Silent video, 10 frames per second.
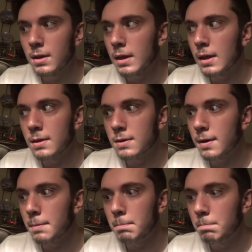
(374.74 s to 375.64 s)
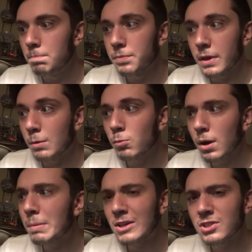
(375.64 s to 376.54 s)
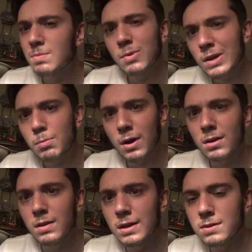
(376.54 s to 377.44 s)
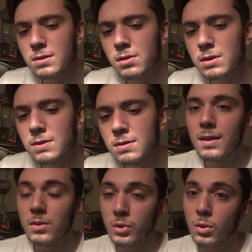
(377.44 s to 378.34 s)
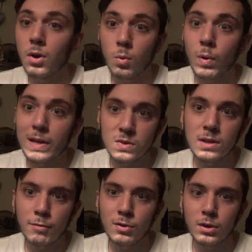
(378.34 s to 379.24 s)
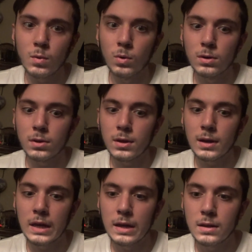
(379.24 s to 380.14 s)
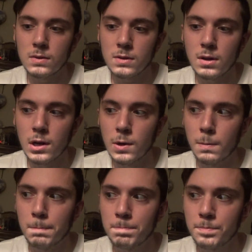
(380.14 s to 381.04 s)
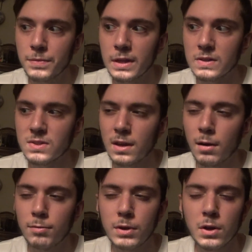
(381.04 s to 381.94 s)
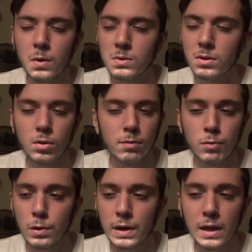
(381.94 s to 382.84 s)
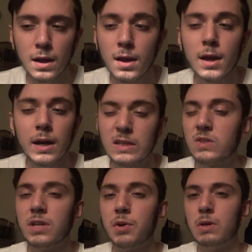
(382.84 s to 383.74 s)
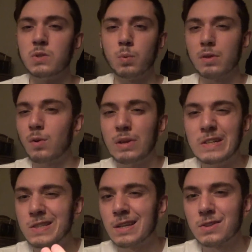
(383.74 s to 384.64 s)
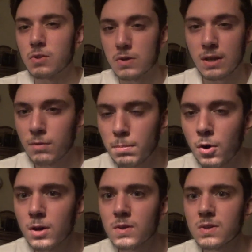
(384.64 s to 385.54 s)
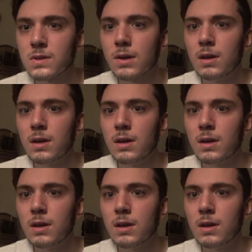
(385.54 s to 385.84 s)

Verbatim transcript: and um, I'm, I'm actually pretty proud of that series. The long wait's definitely worth it, and you know, instead of, you know, delivering a series with only six or seven parts,